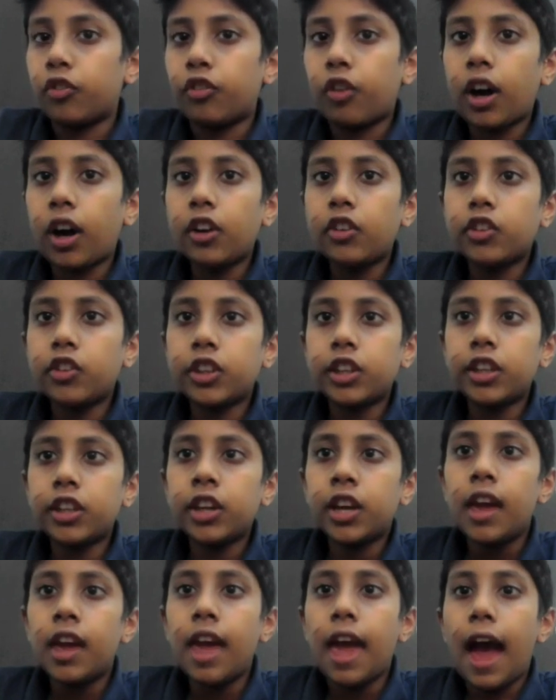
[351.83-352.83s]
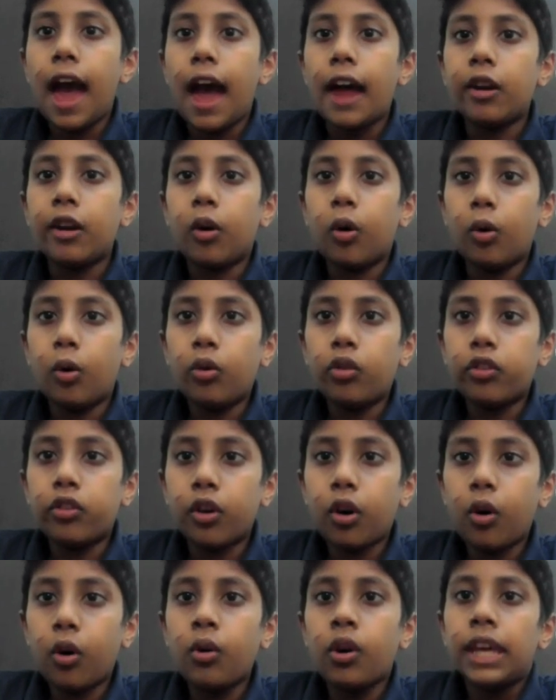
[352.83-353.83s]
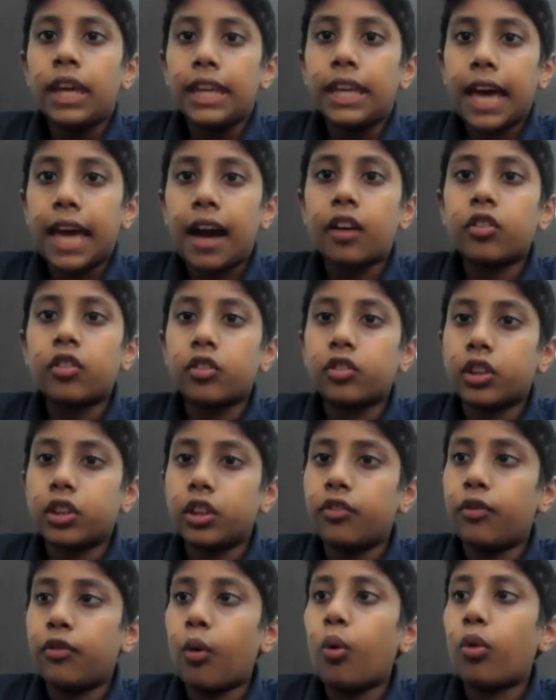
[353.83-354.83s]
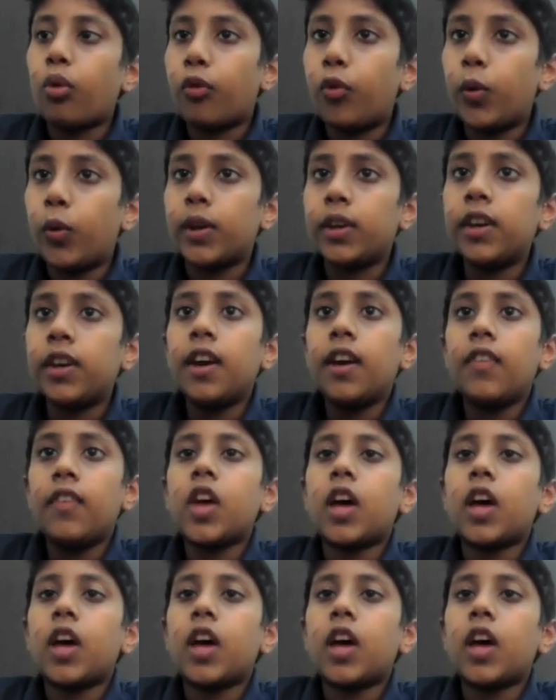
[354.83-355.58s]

5G and also Galaxy Z Fold 3.